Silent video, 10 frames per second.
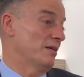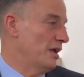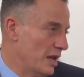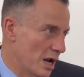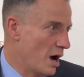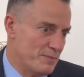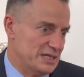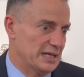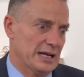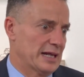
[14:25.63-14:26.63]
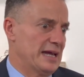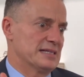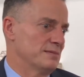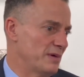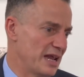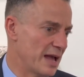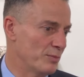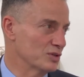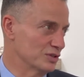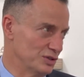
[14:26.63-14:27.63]
In our particular case, and many
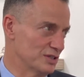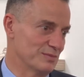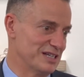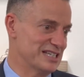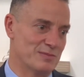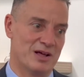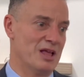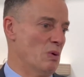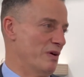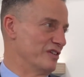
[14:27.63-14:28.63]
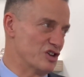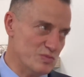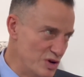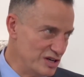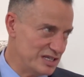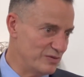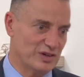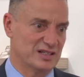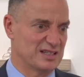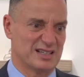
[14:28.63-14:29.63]
airports will do something similar, we have a community
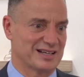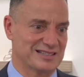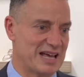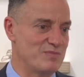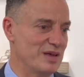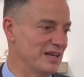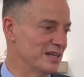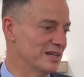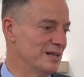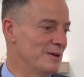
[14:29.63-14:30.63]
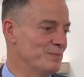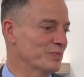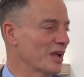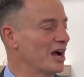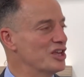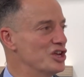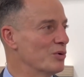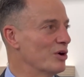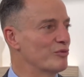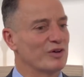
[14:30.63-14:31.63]
fund. It's like a 10 million
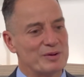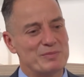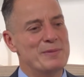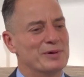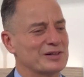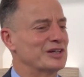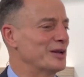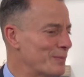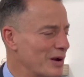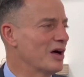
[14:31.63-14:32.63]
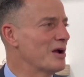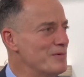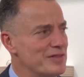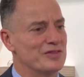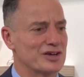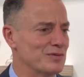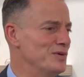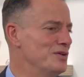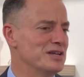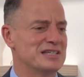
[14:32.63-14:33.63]
euro fund. People can apply within the
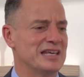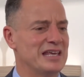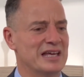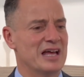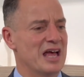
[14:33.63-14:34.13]
community